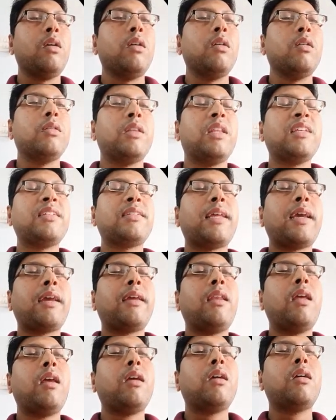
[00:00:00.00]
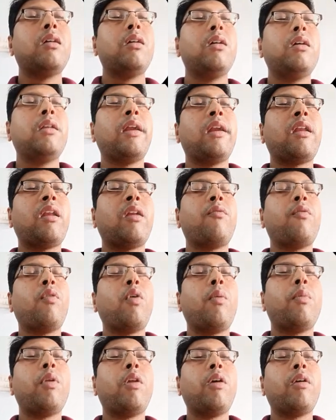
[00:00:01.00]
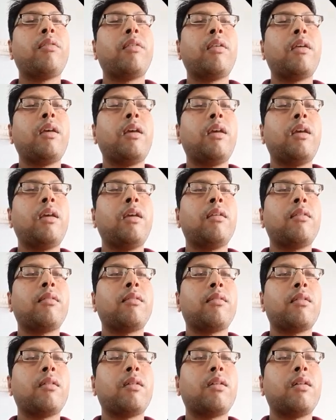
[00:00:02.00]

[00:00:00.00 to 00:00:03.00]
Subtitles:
This technique, lateral flow immunoassay, is